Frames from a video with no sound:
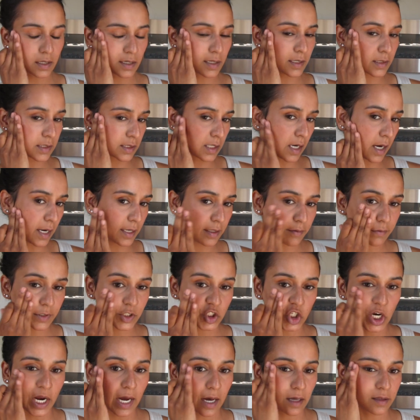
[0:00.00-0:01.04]
it's kind of a
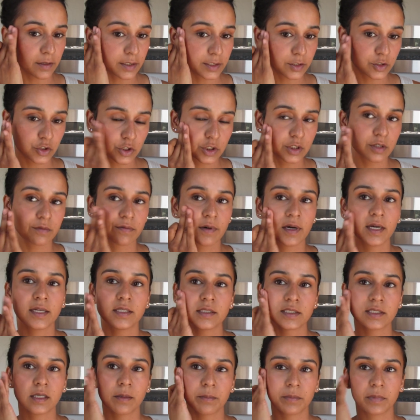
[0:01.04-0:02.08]
challenge to
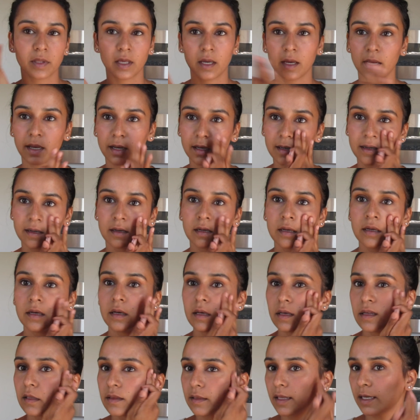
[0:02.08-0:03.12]
find something
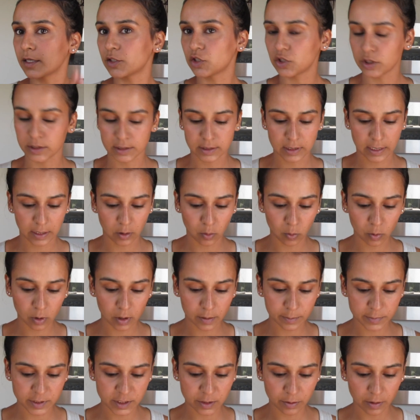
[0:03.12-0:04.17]
that just like
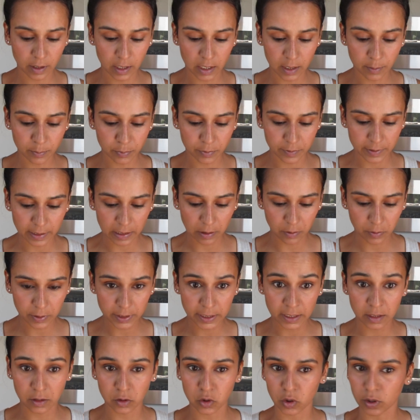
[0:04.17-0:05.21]
warms you up without
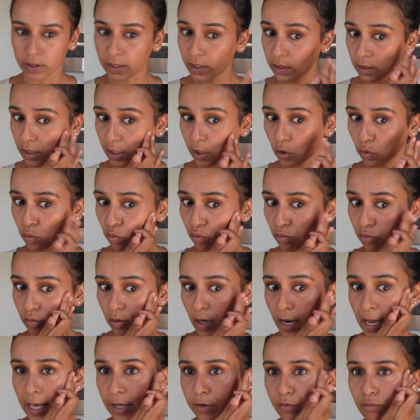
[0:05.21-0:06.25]
it looking like
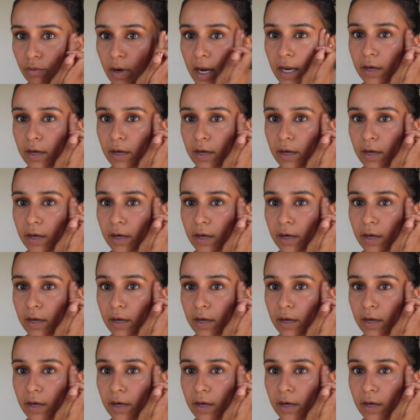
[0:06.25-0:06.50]
red